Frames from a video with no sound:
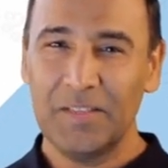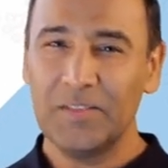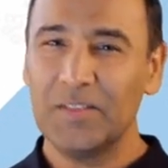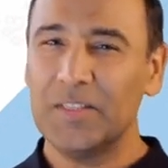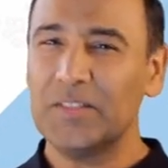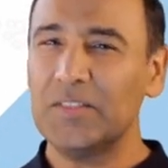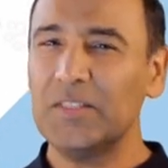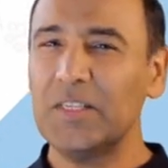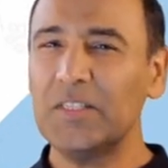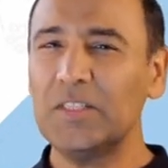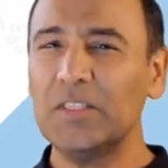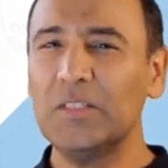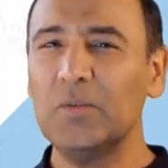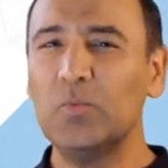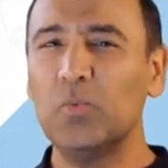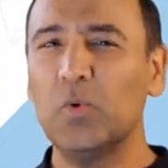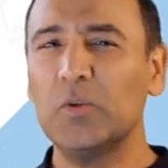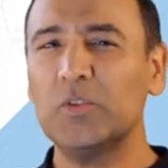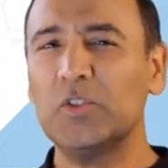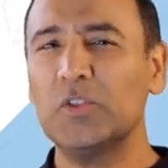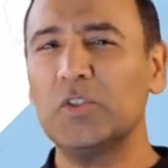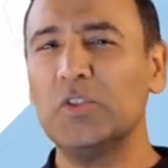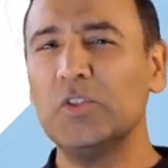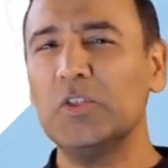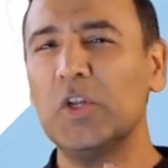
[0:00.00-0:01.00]
The system
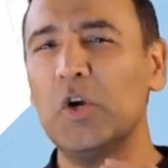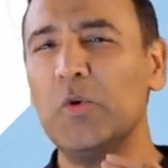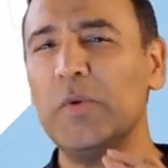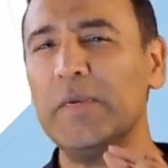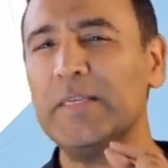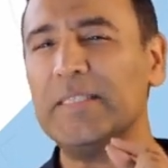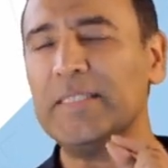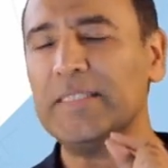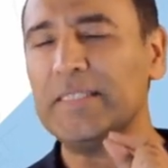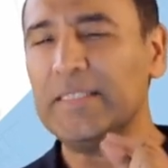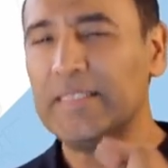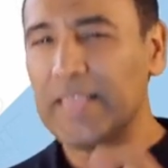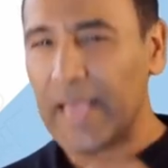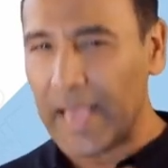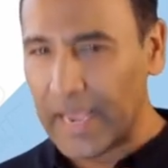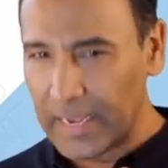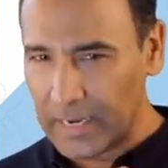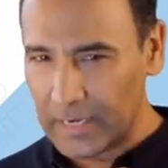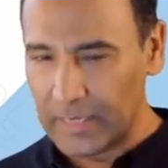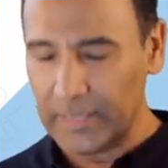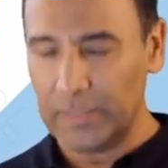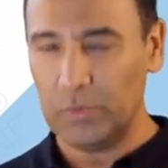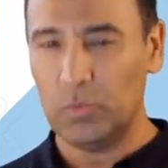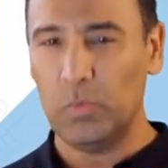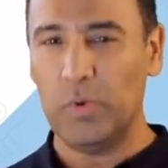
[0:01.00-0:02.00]
wants to know
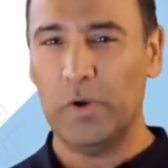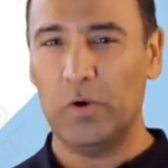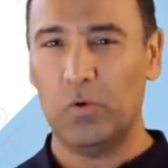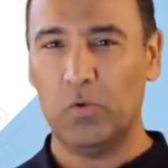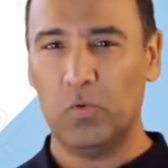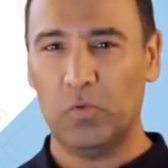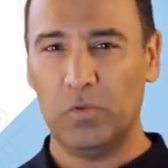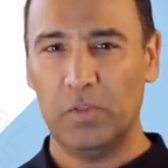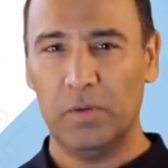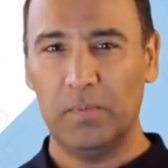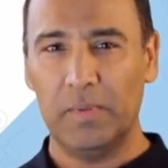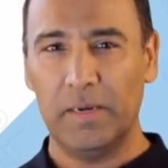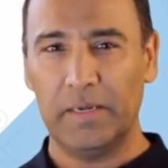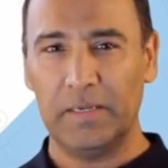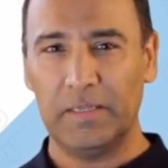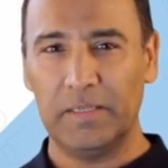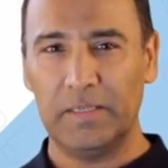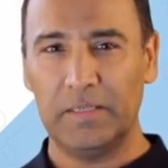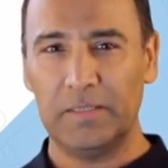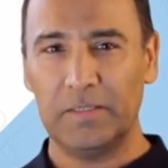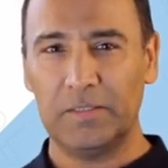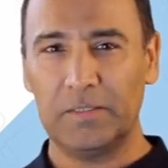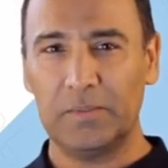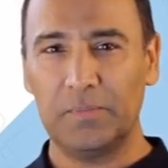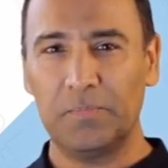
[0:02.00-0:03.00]
exactly where all the money
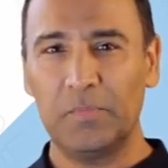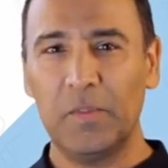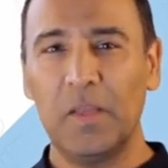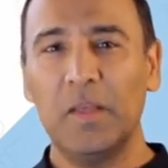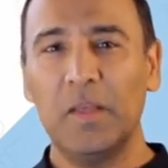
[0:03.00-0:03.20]
is.